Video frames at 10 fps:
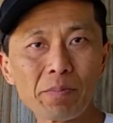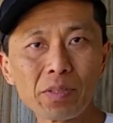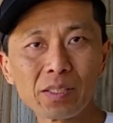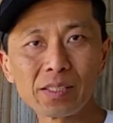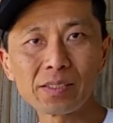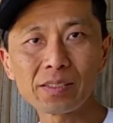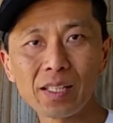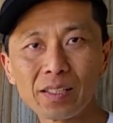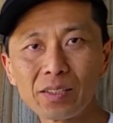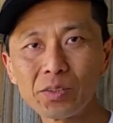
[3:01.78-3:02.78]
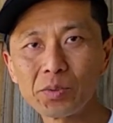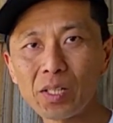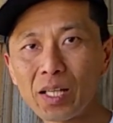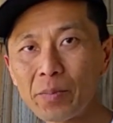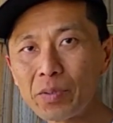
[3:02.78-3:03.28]
member is that
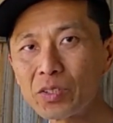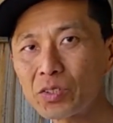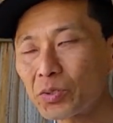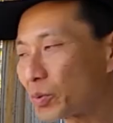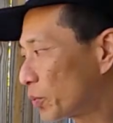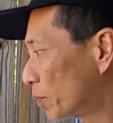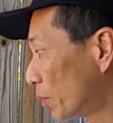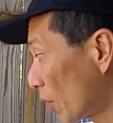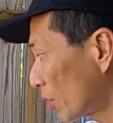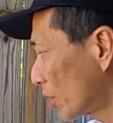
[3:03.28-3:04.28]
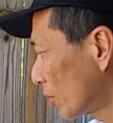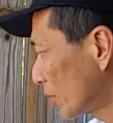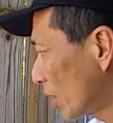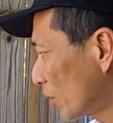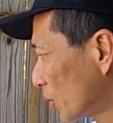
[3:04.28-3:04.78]
you are able to
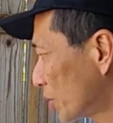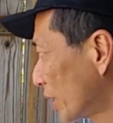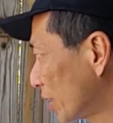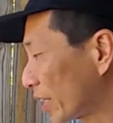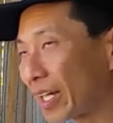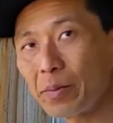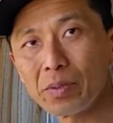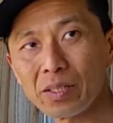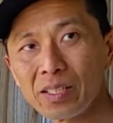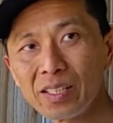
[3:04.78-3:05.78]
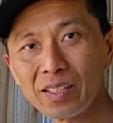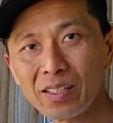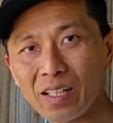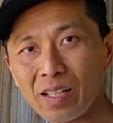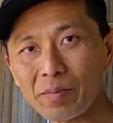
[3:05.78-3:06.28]
borrow the whole set of cable.
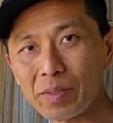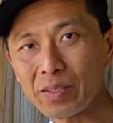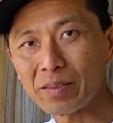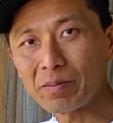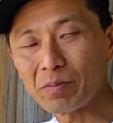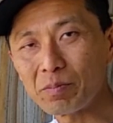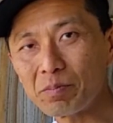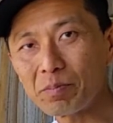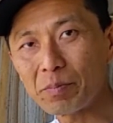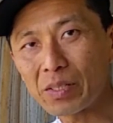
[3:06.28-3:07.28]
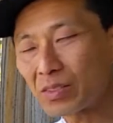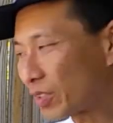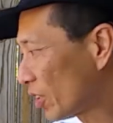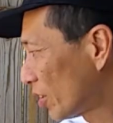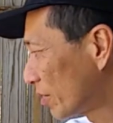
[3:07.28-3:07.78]

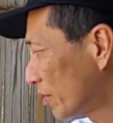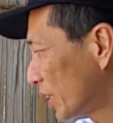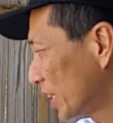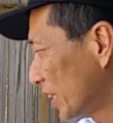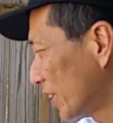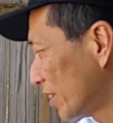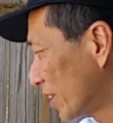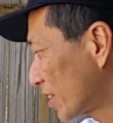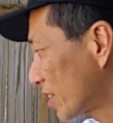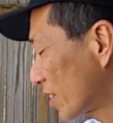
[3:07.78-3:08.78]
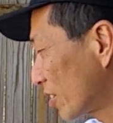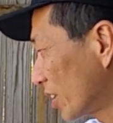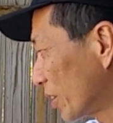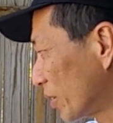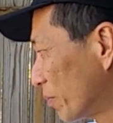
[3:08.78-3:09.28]
Because you don't
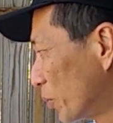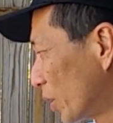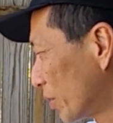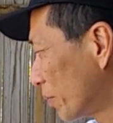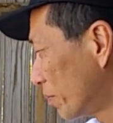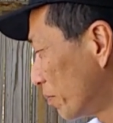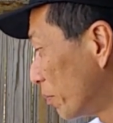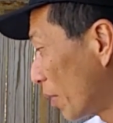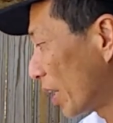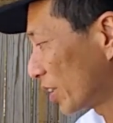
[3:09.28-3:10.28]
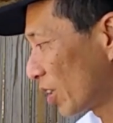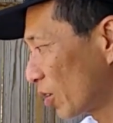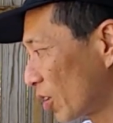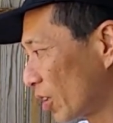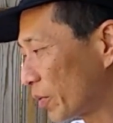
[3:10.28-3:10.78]
necessarily want to buy the
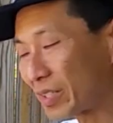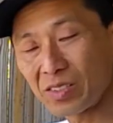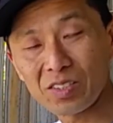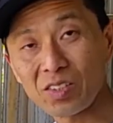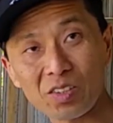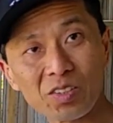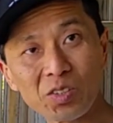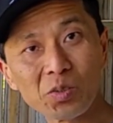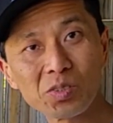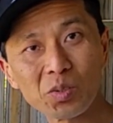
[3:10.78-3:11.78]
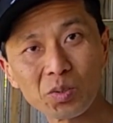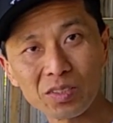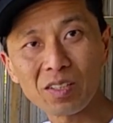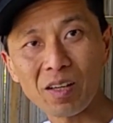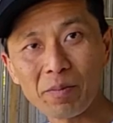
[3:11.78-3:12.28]
whole lot because you're not going to use it
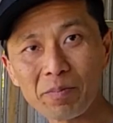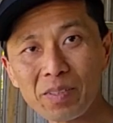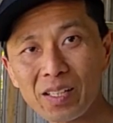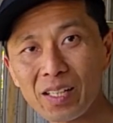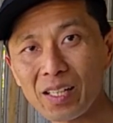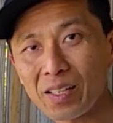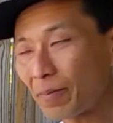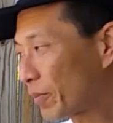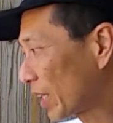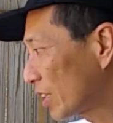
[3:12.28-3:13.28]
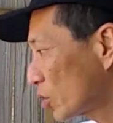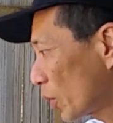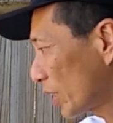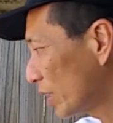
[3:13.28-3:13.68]
all the time. Now this